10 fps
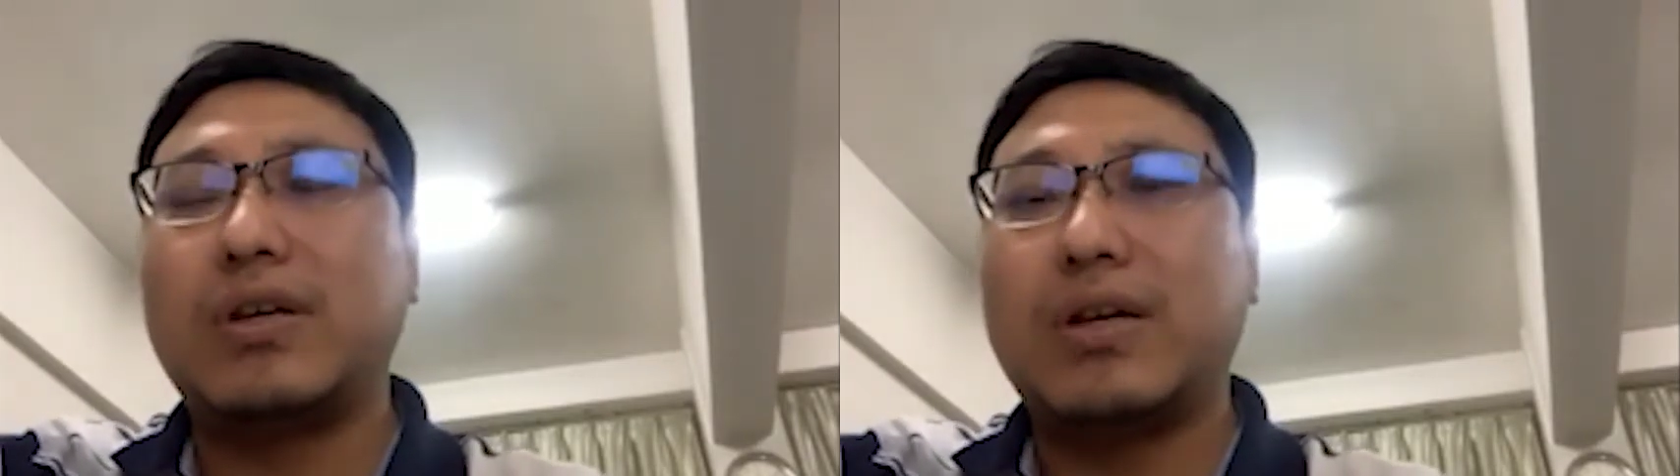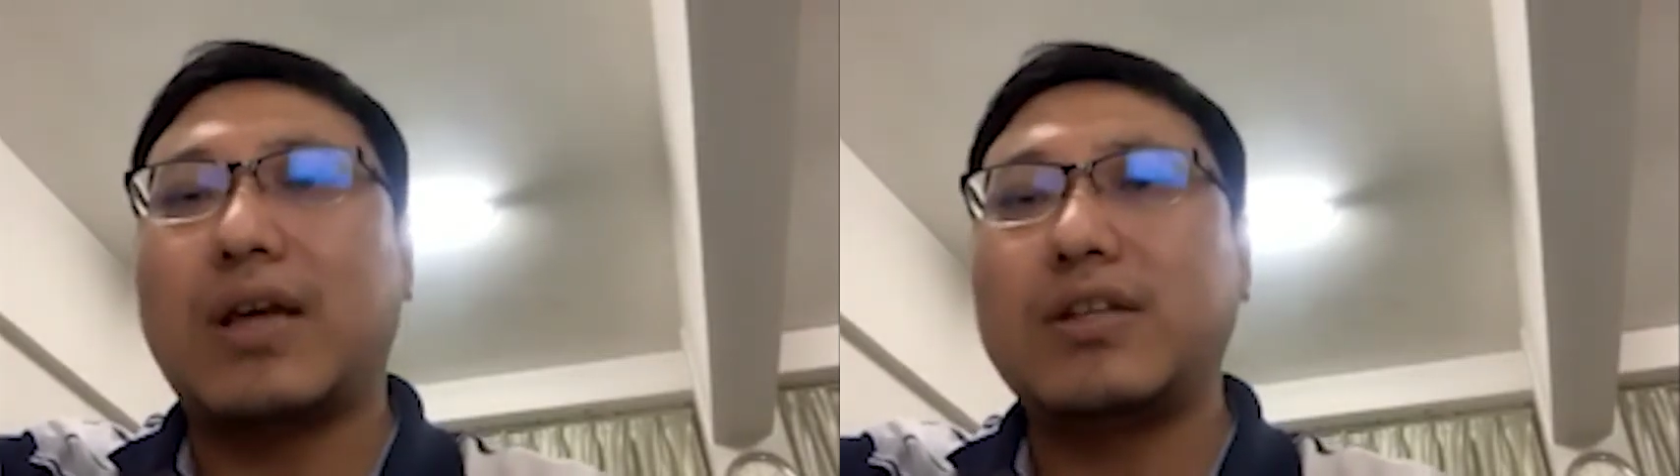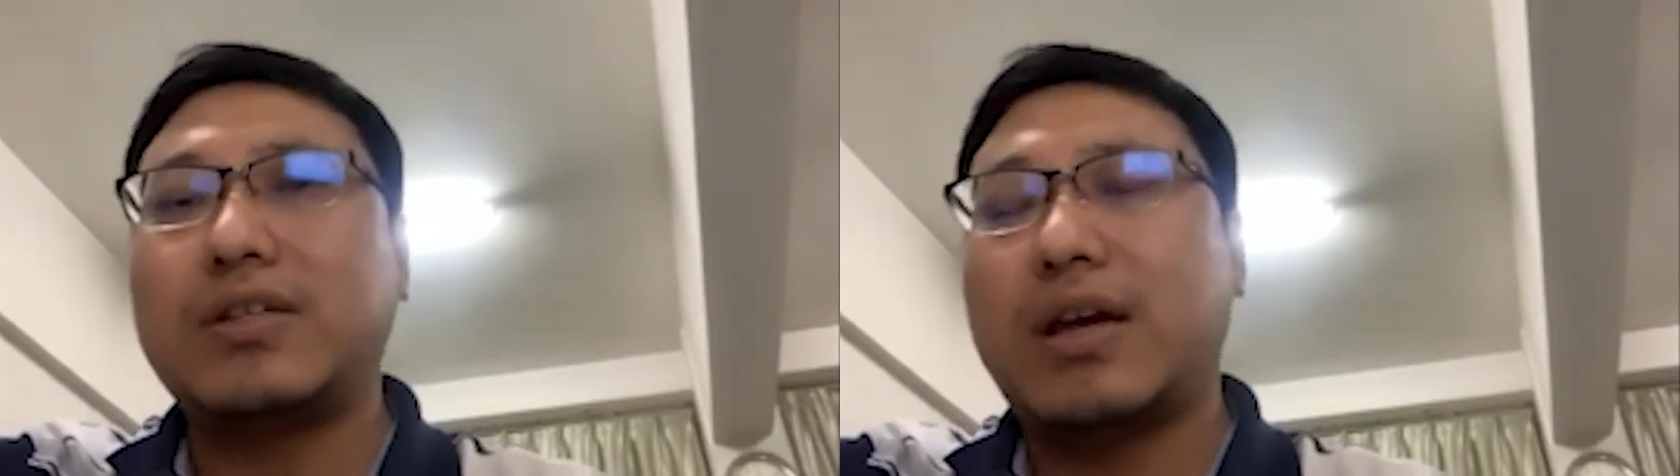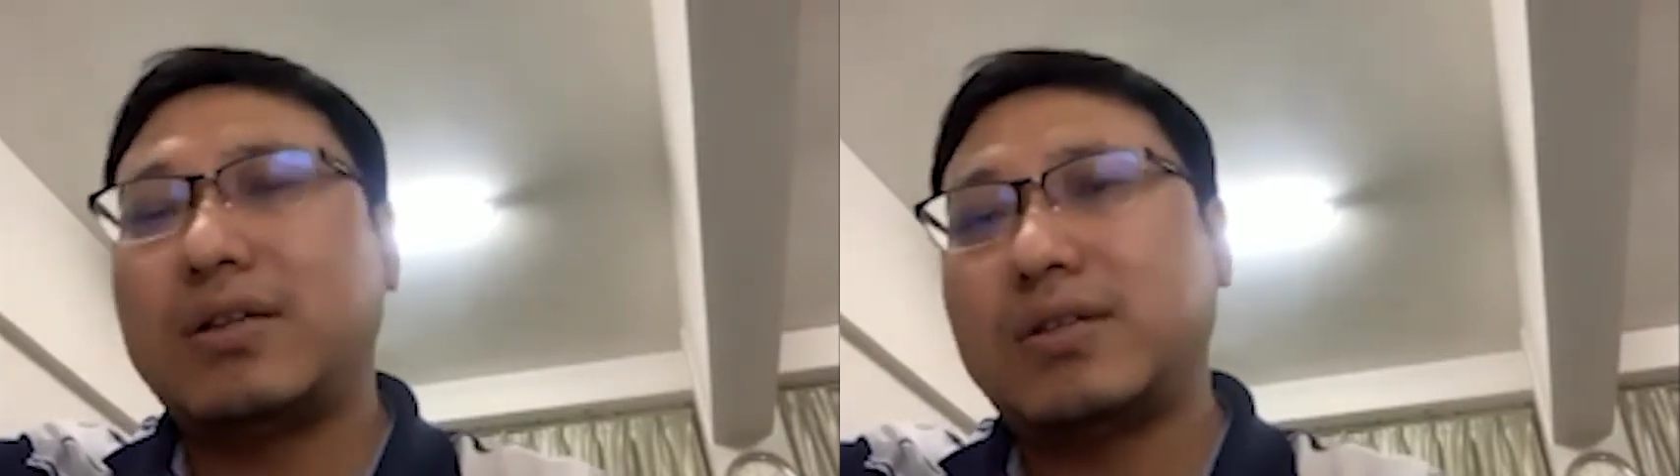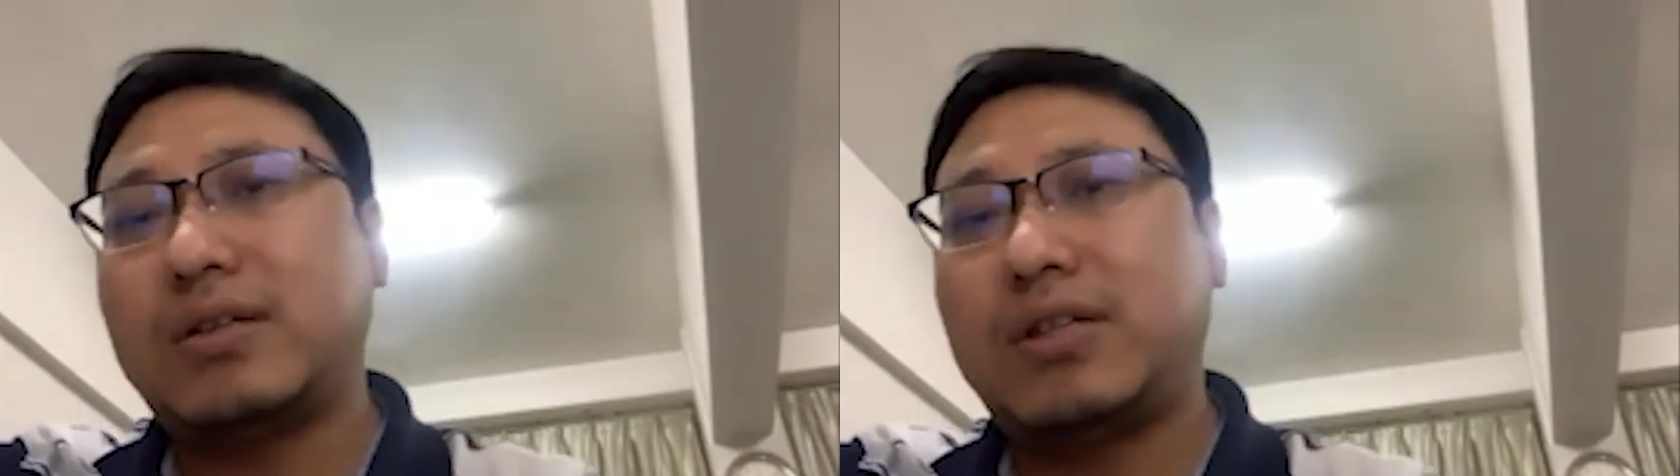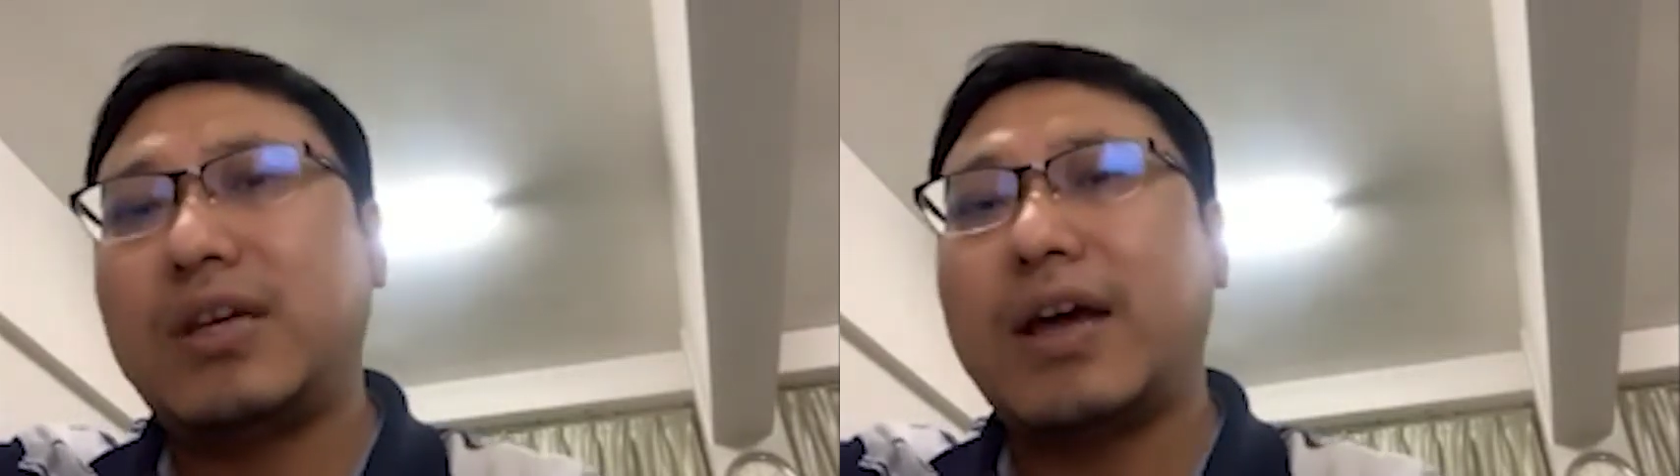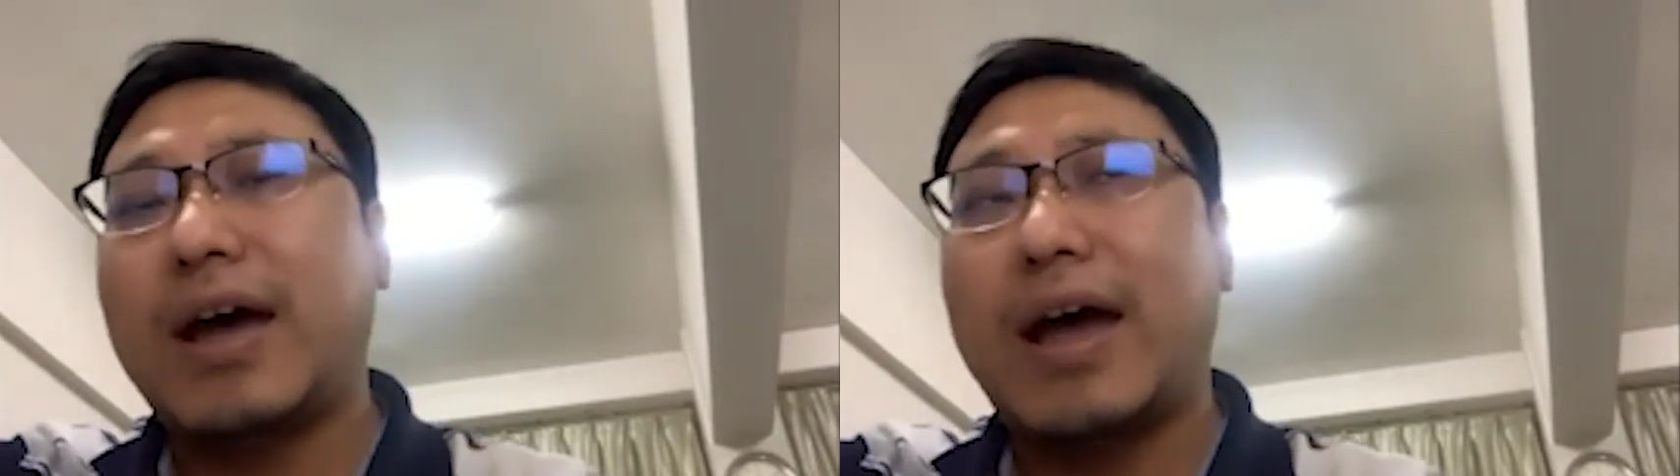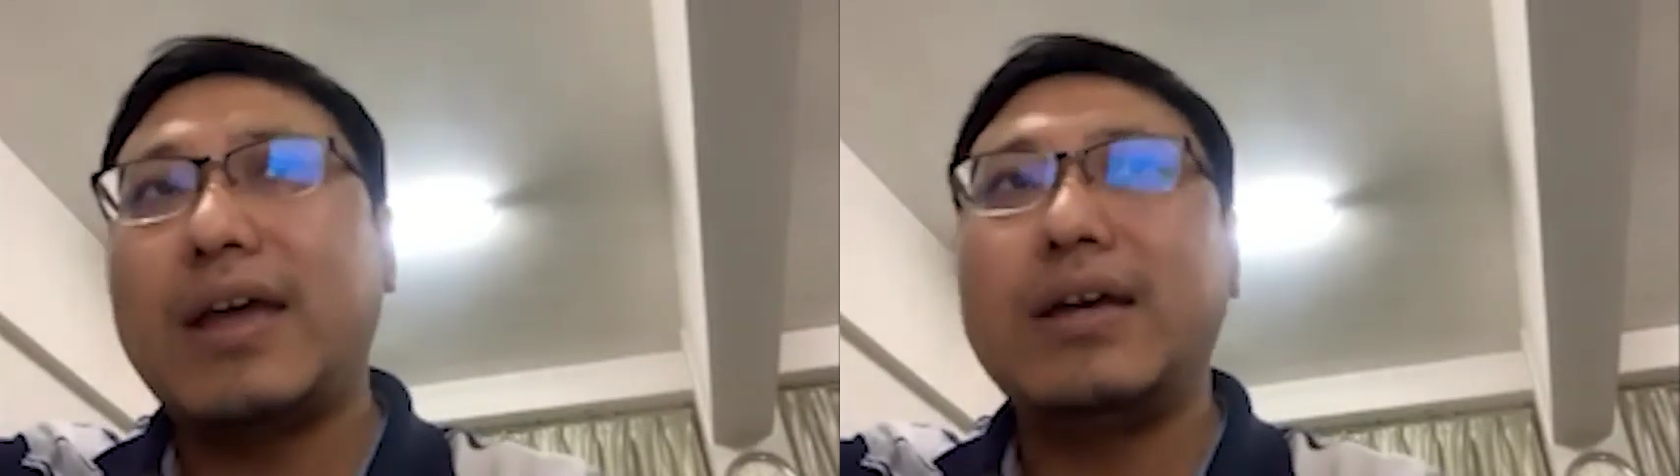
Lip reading: such as TKI